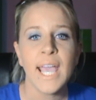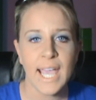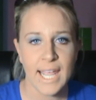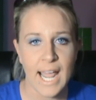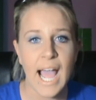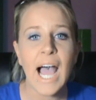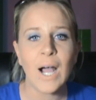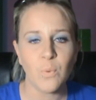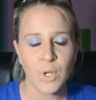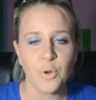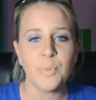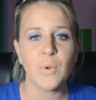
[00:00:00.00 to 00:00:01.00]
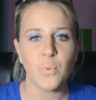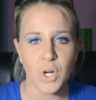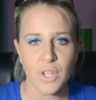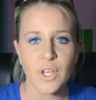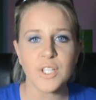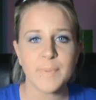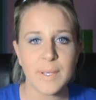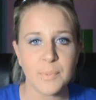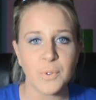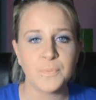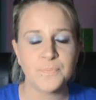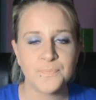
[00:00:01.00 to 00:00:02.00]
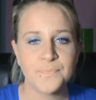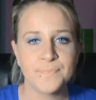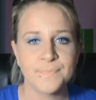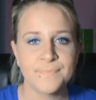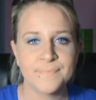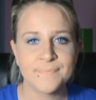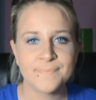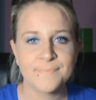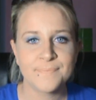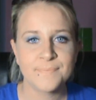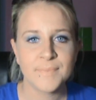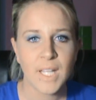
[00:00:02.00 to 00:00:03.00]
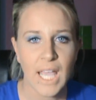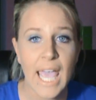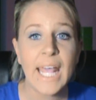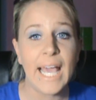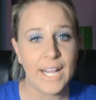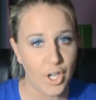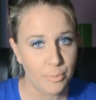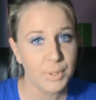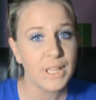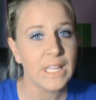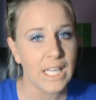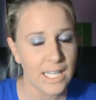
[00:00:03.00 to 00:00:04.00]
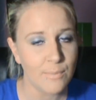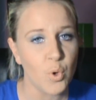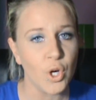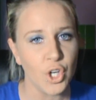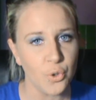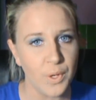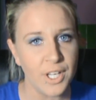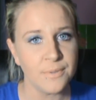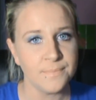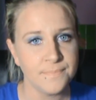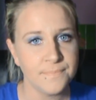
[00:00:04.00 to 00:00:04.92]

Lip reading: And I will be one of those people. And I know plenty more who will.